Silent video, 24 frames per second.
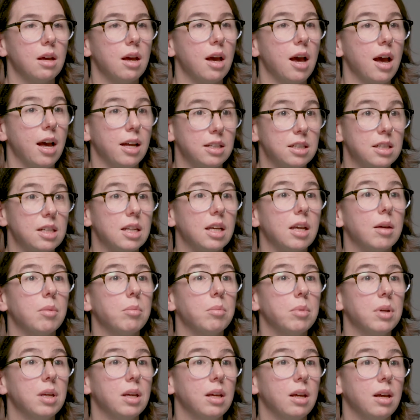and they can
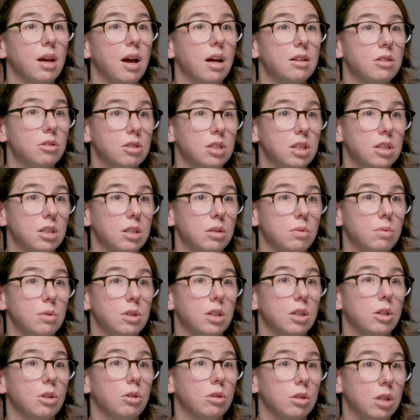be associated with
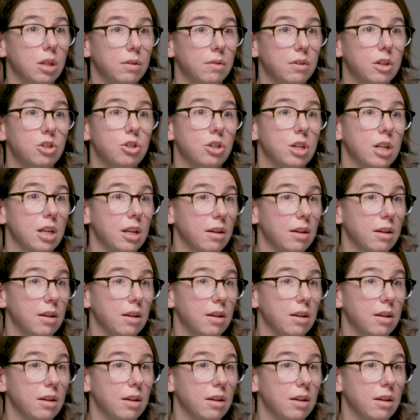acute liver injury,